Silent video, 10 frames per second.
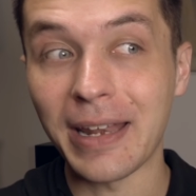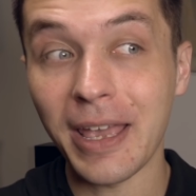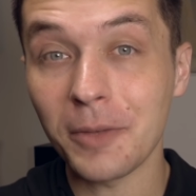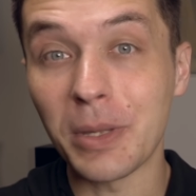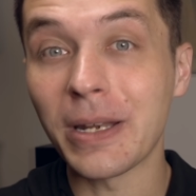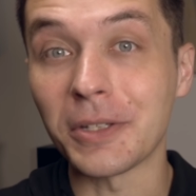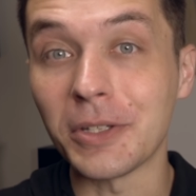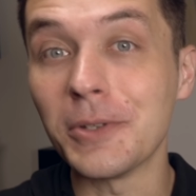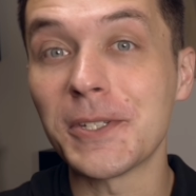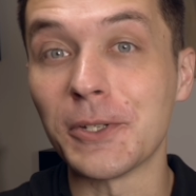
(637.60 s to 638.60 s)
And I had been on
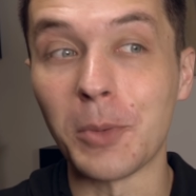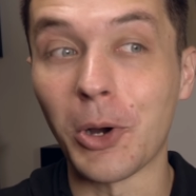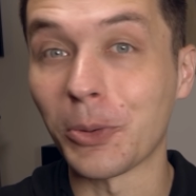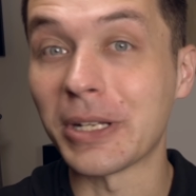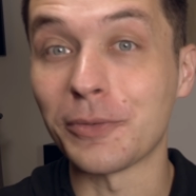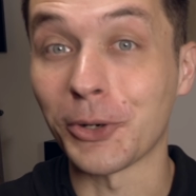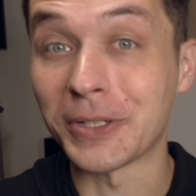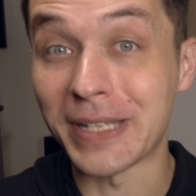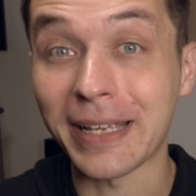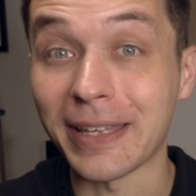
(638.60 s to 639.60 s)
YouTube already for
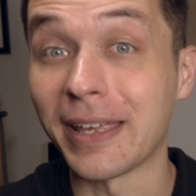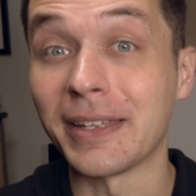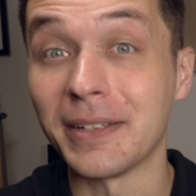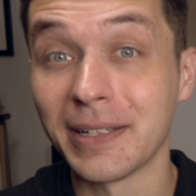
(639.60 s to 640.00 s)
a decade.